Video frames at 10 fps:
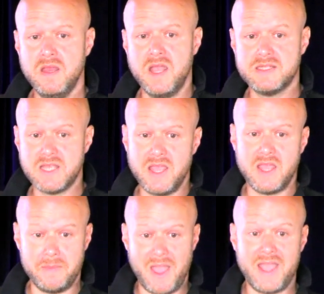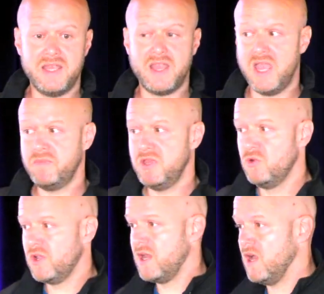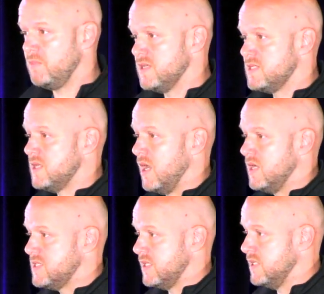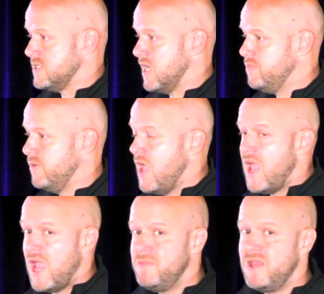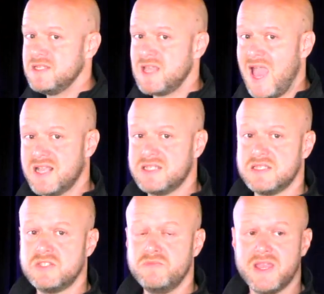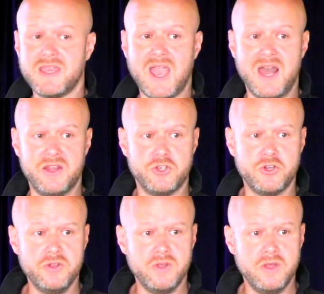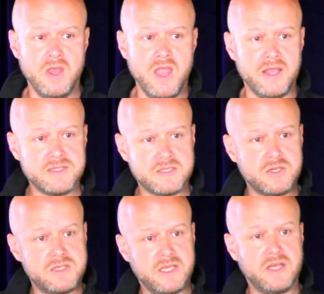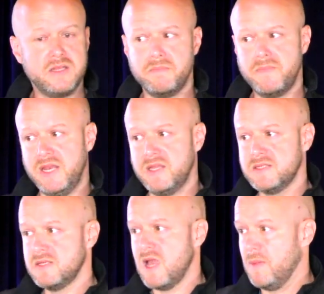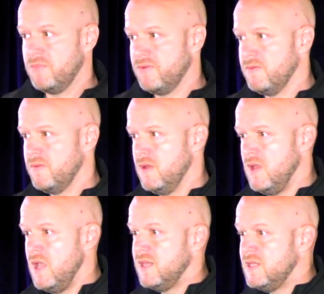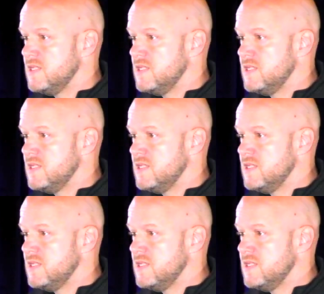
and say, hey, I'm adding Amy who can help us set this up. Amy has access to my calendar and starts setting the meetings up. This